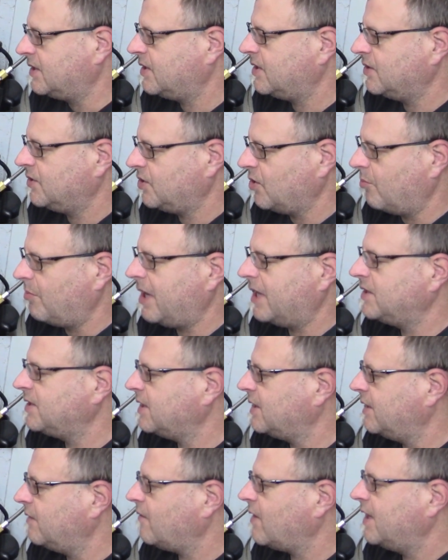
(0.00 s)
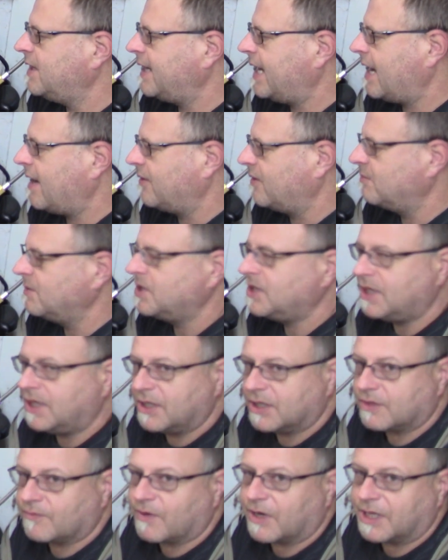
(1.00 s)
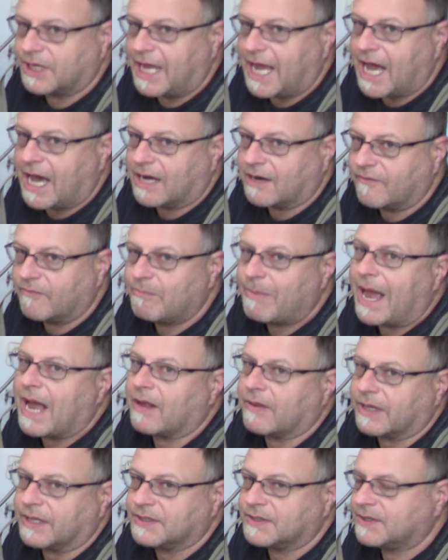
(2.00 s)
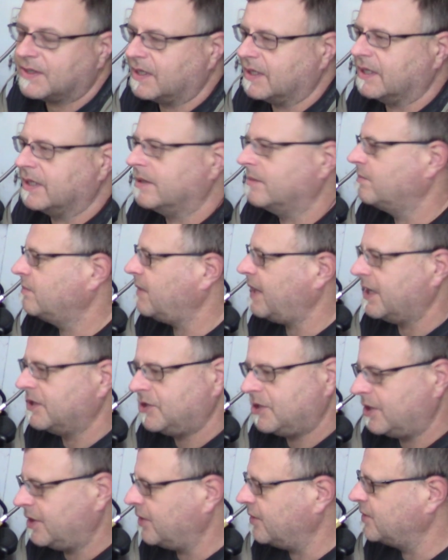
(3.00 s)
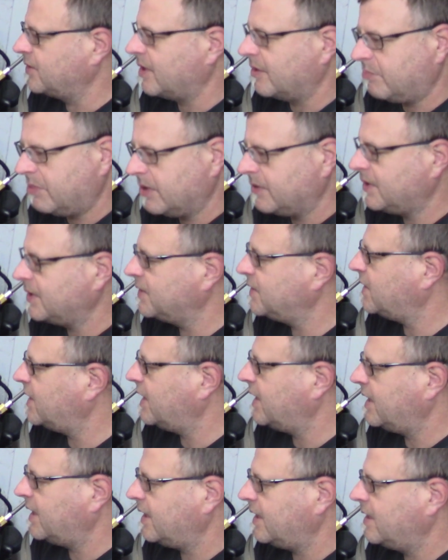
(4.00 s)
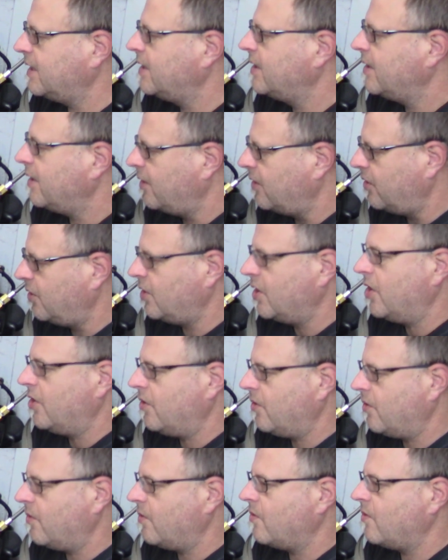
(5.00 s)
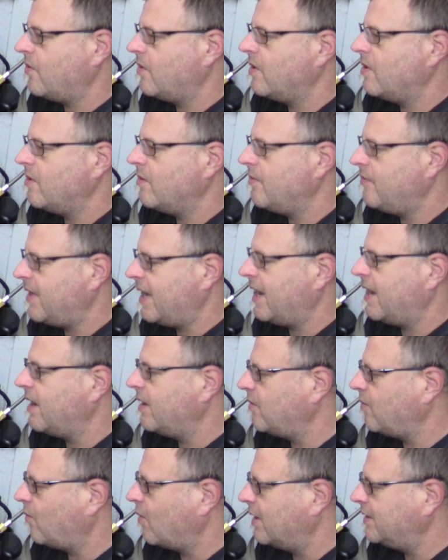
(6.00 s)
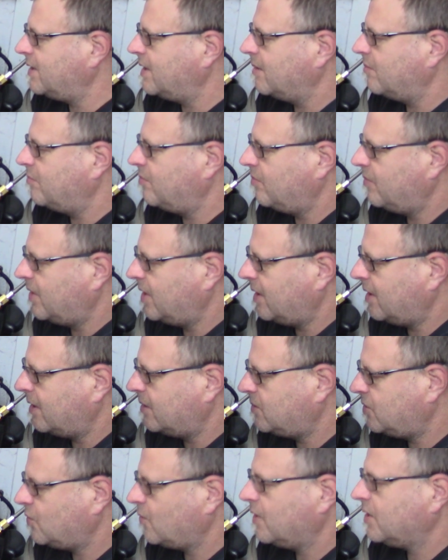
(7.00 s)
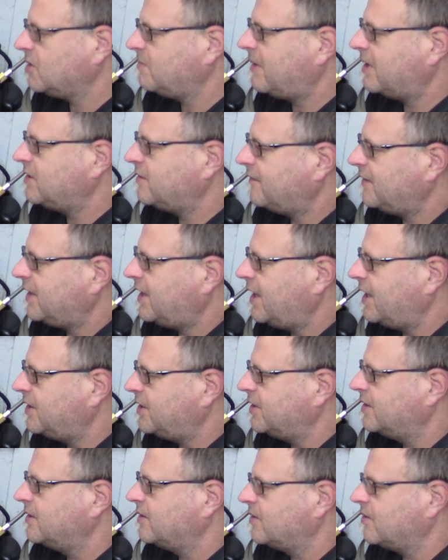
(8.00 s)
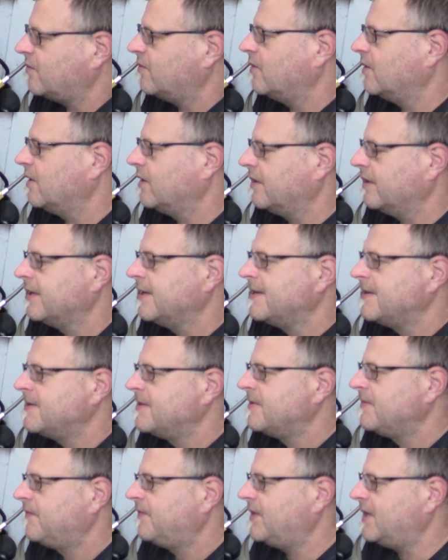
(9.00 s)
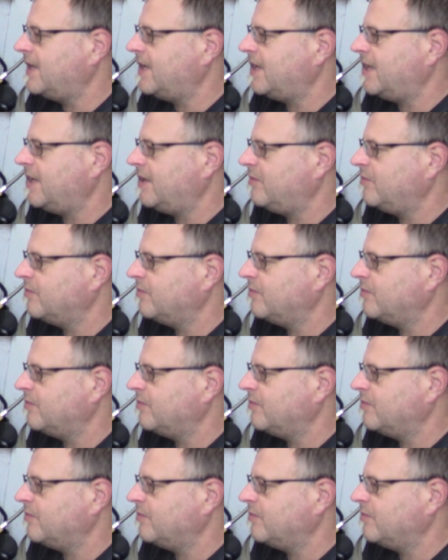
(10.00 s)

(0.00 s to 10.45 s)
So basically right now the machine is running out of balance. The engineers that built this thing knew that what the torque specifications, or it's